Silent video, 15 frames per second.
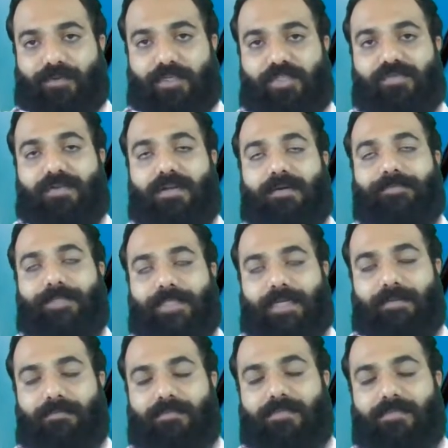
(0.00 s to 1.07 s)
First one
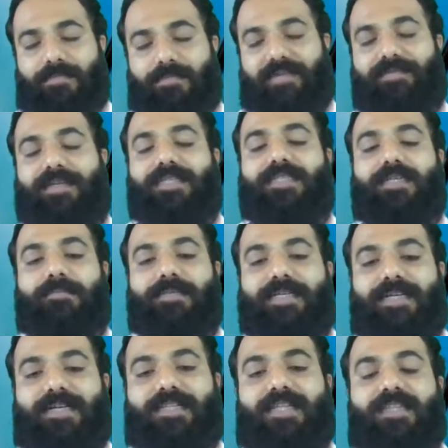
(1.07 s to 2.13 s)
upstream, second one
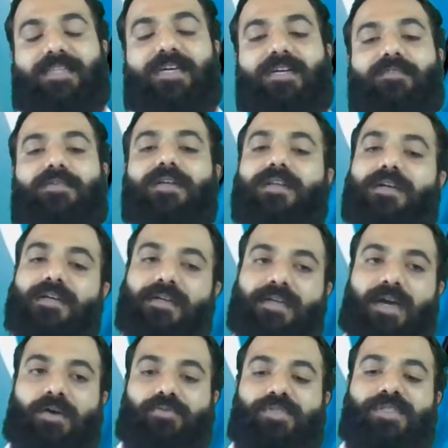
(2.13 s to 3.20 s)
intermediate, then third one
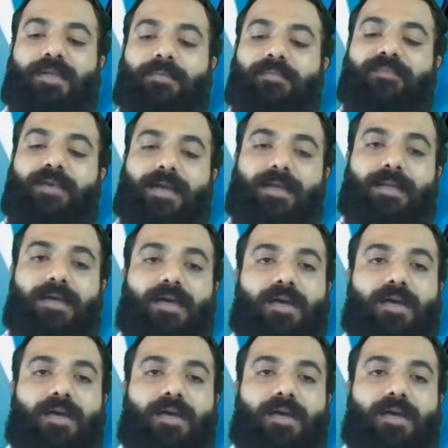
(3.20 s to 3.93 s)
downstream pile.